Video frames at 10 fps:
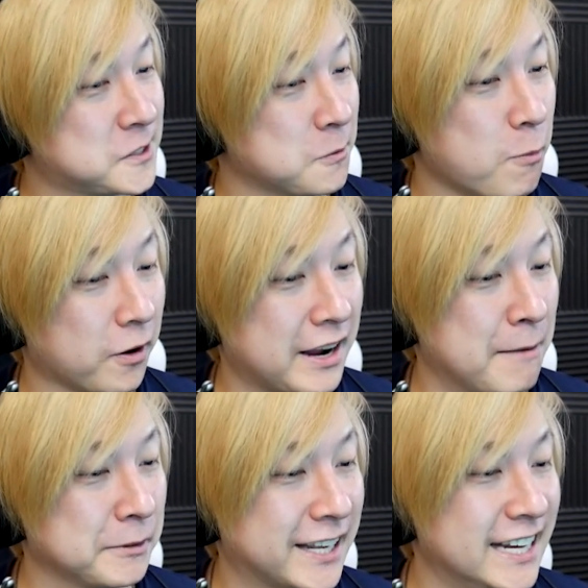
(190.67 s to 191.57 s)
so more
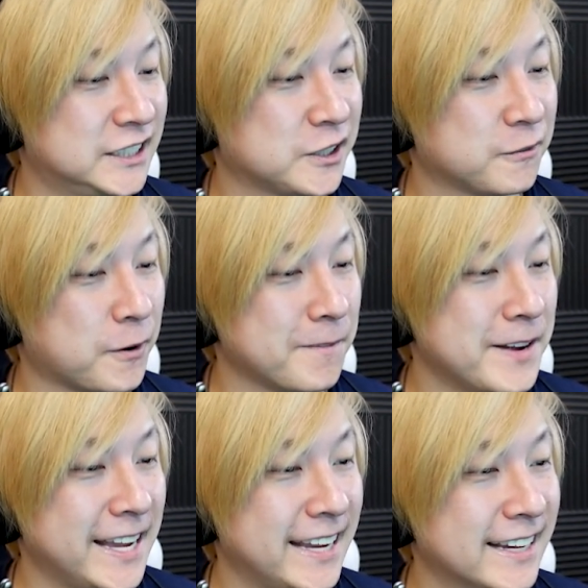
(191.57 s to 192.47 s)
complication for
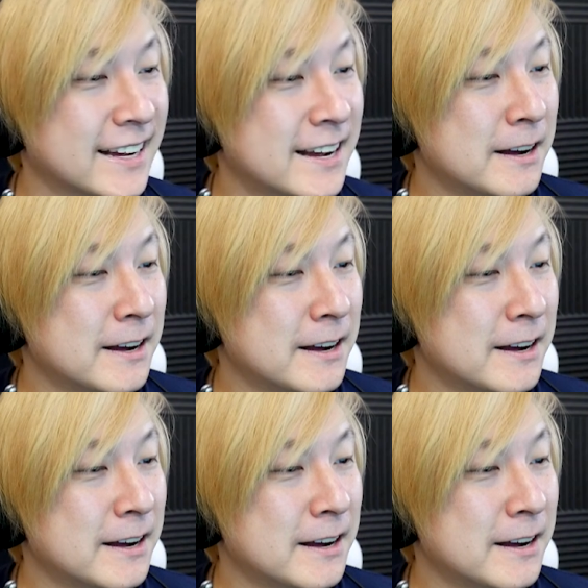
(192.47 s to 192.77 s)
me.